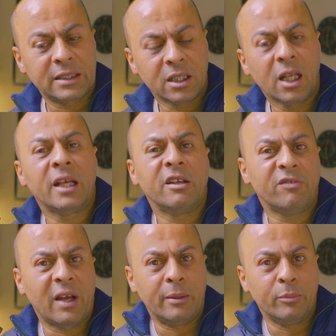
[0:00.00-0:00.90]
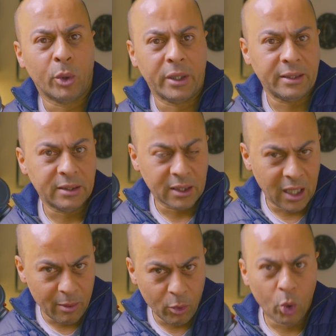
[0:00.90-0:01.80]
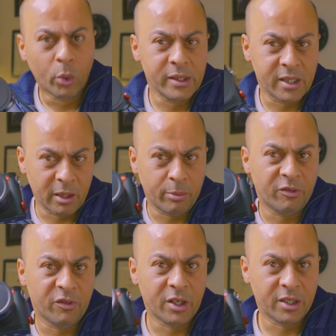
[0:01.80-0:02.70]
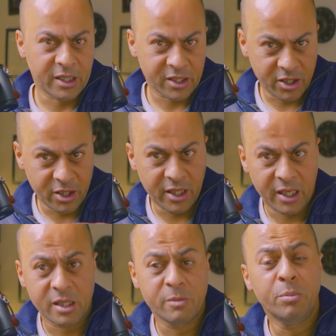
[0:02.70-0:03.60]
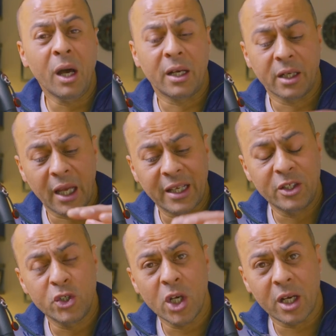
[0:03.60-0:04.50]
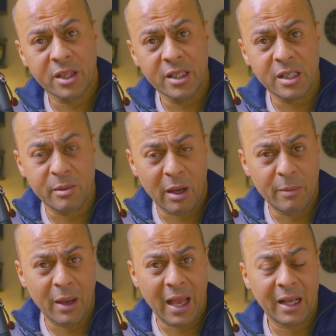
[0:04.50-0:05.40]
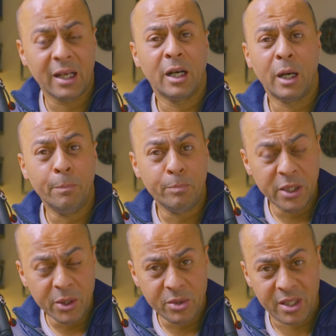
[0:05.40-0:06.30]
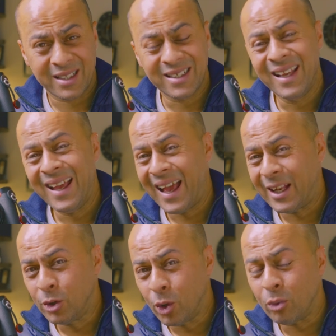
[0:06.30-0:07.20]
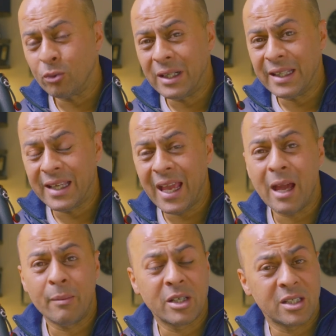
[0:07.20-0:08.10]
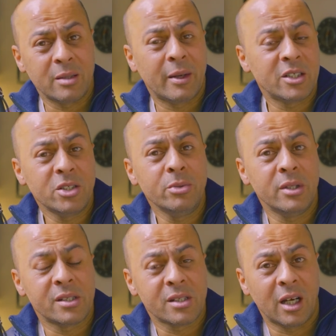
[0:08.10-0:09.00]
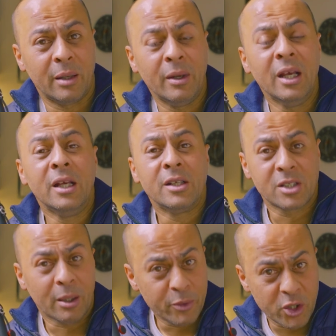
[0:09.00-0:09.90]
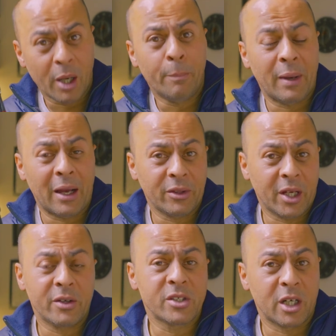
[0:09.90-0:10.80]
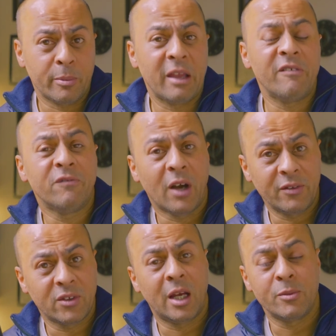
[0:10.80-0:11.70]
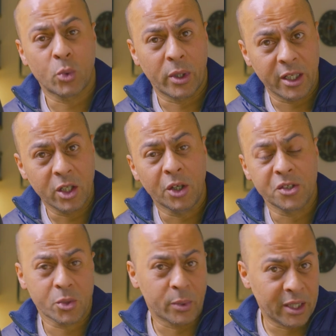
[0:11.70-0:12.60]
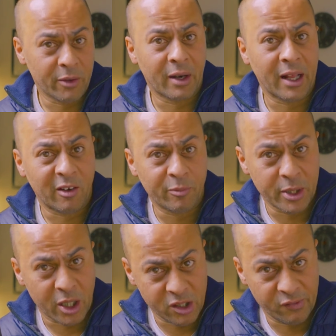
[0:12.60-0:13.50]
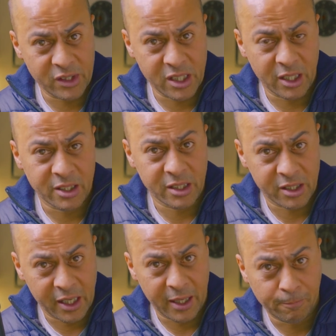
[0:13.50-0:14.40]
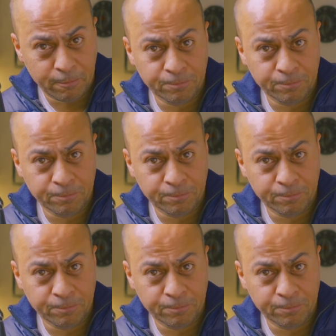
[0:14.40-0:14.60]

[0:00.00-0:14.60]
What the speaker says: as a Leica fanboy, I'm always going to prefer this to this, but I can chuck this in my bag, abuse it, and not really care, because in about 2 years' time, some chump out there is going to pay 5 times what it costs when they run out of production facilities again.